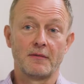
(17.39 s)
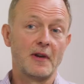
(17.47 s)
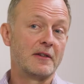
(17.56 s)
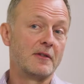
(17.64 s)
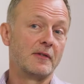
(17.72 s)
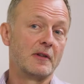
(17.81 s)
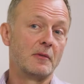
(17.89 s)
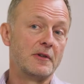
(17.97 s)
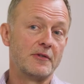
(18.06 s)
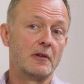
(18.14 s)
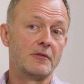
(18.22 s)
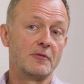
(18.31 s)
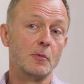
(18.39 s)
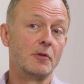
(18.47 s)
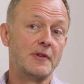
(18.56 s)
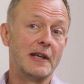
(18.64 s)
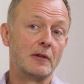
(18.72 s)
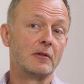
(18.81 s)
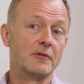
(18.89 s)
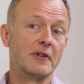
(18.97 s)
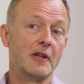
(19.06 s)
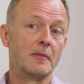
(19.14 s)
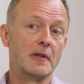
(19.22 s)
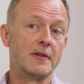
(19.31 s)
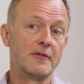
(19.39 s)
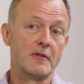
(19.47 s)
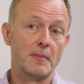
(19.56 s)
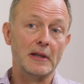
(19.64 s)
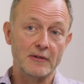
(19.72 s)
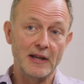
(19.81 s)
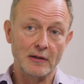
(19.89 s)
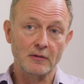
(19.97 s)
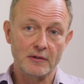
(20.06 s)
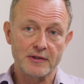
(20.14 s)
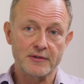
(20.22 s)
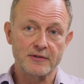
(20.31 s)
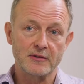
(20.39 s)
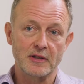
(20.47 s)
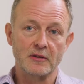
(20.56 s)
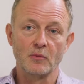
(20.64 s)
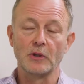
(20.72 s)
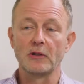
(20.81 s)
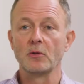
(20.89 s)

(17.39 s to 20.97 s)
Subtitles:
Effectively, we sell small technology companies to big technologies, and we